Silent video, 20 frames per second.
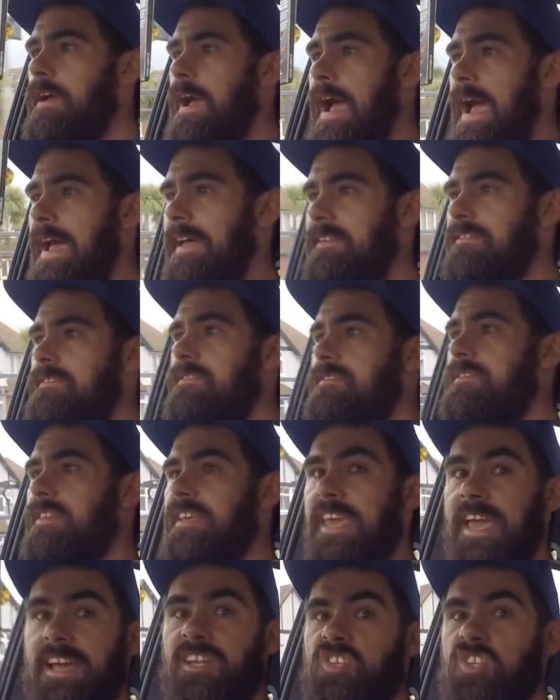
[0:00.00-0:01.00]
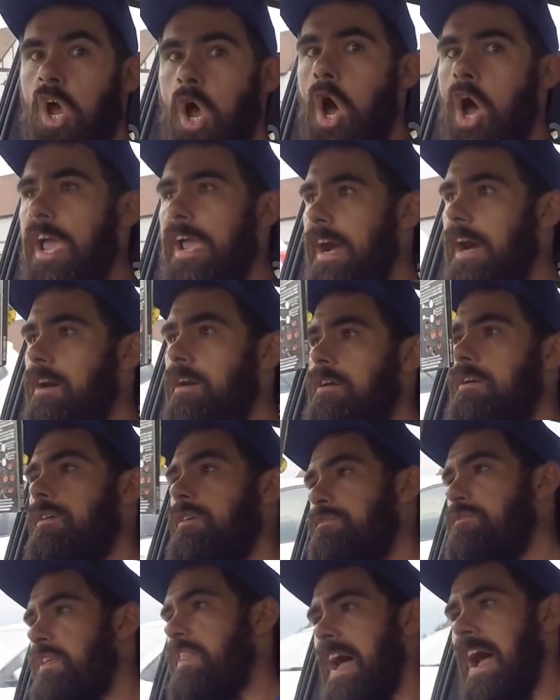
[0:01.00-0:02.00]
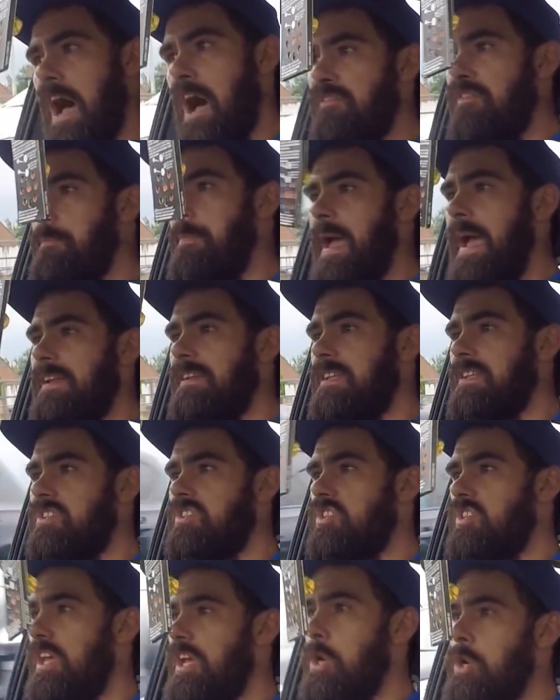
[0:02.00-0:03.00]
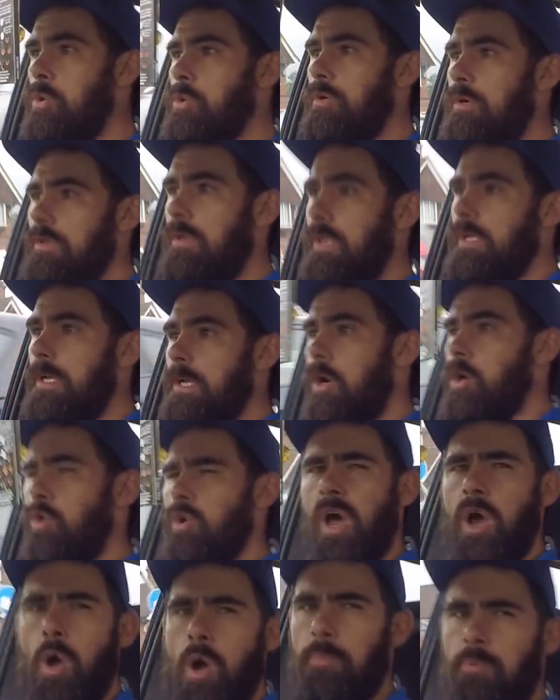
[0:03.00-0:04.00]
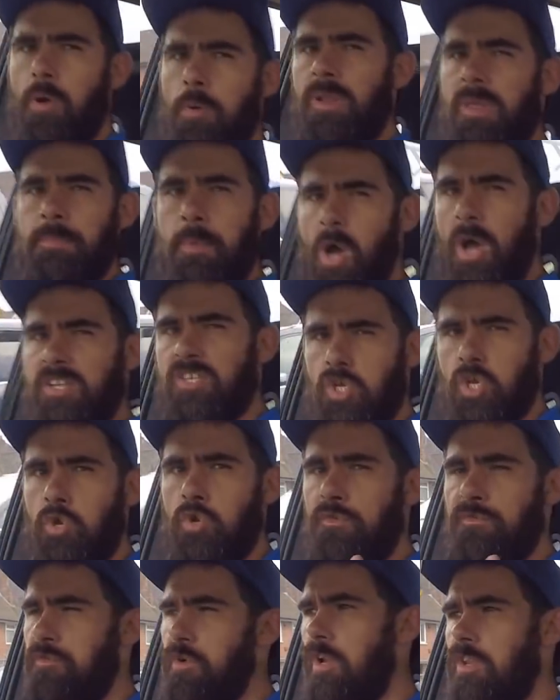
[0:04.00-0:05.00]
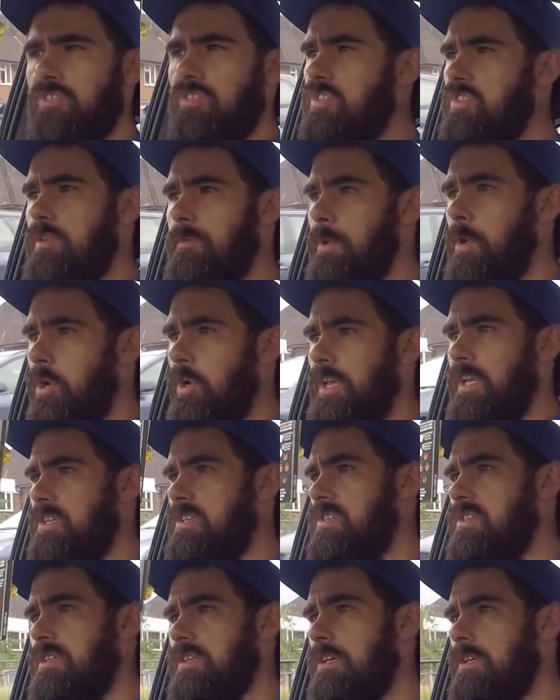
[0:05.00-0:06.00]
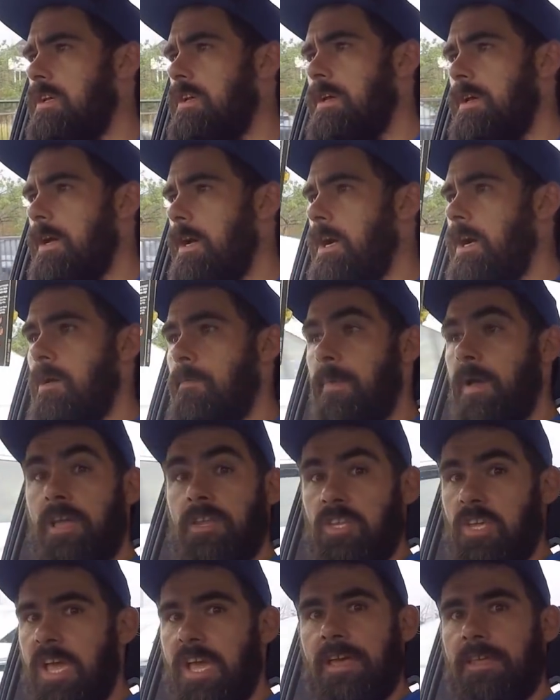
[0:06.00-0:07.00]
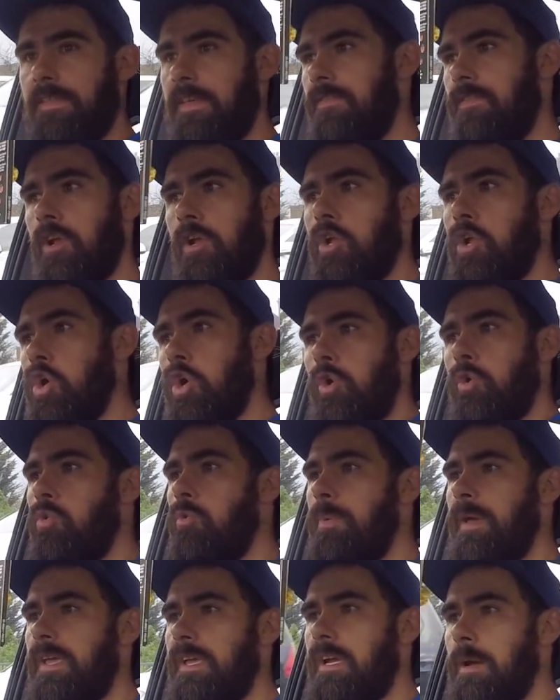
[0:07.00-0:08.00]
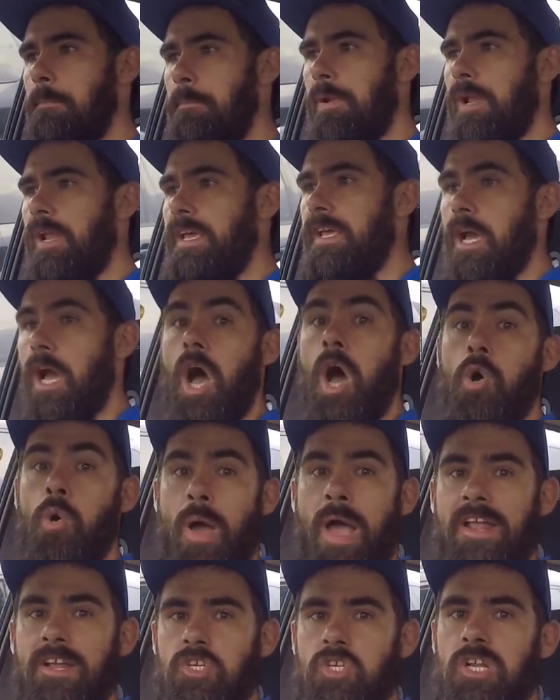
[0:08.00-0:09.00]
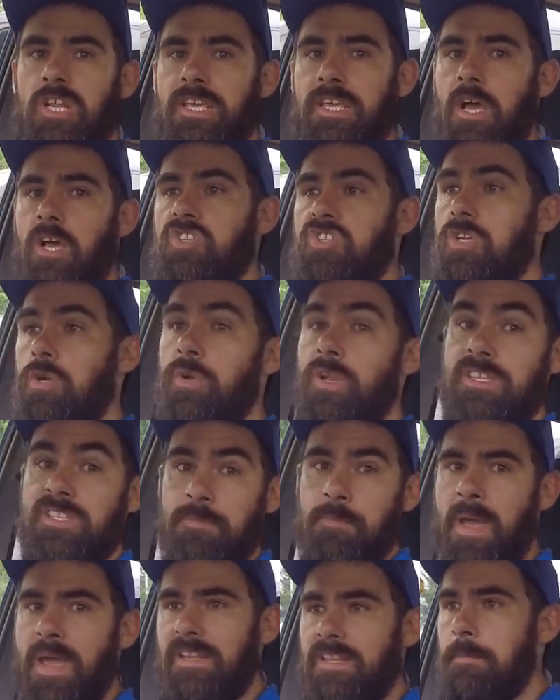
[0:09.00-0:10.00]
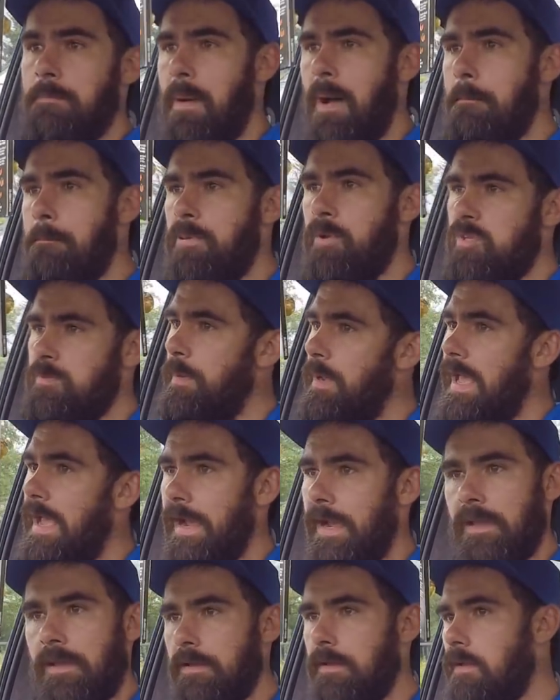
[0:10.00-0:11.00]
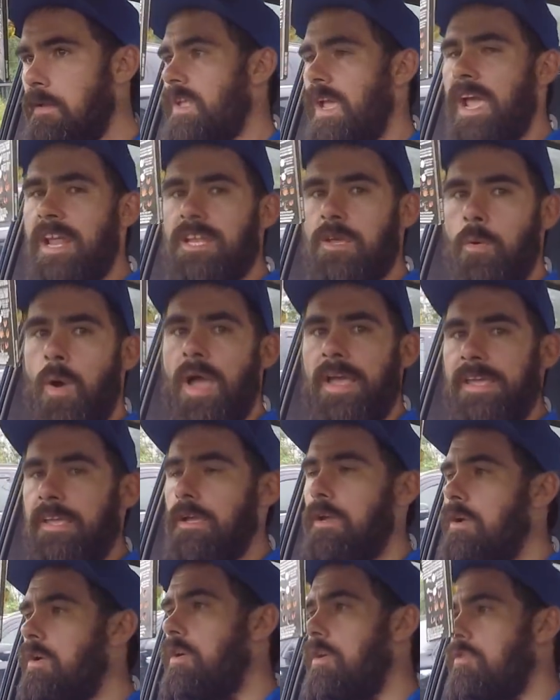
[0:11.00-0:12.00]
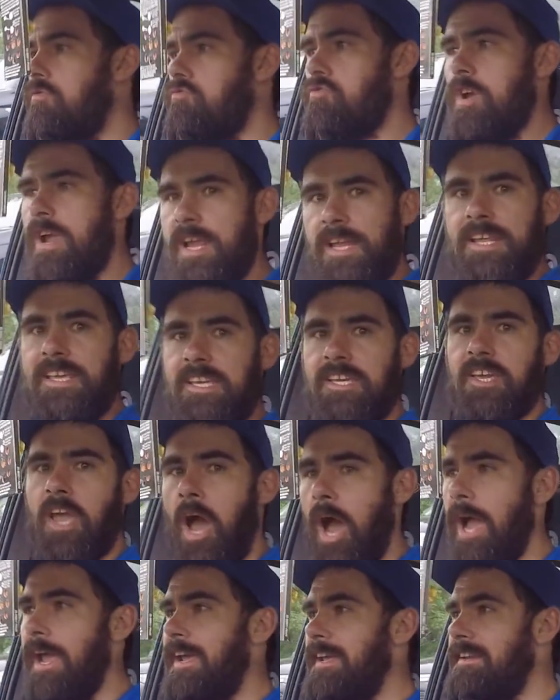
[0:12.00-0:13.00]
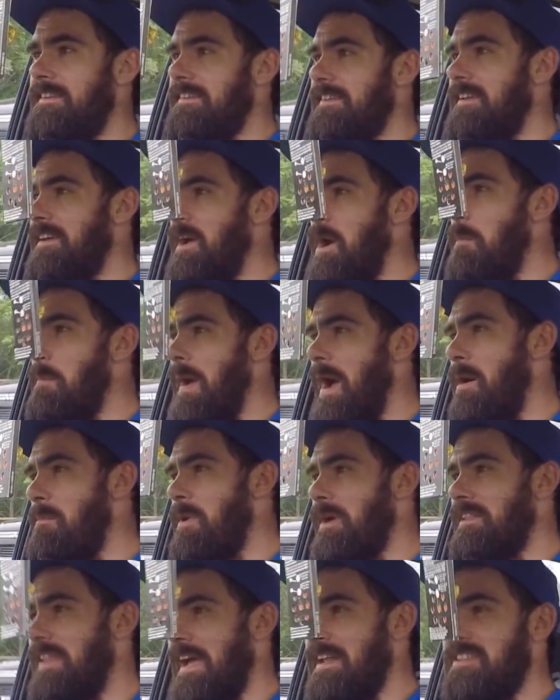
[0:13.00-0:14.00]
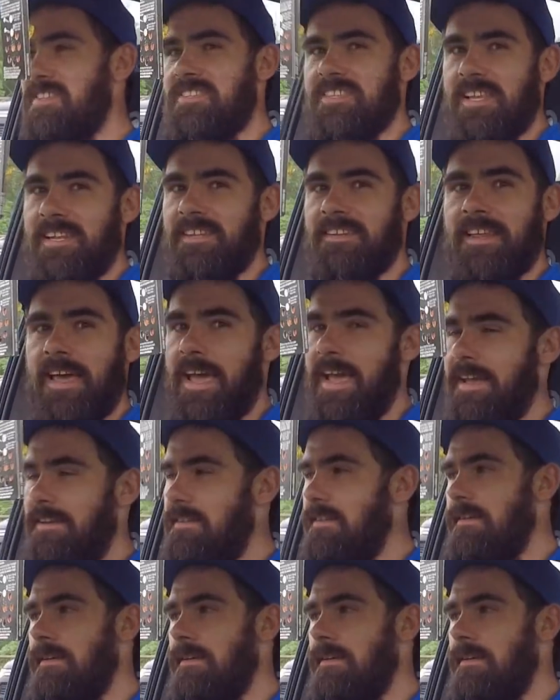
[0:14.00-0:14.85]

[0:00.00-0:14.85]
and get a tyre for that other banded steel, although I'll probably buy two fronts, to be honest. And yeah, and then the look will be complete. Oh, actually, I still need to paint the bumpers black. Anyway, really gutted about my dad's cylinder head,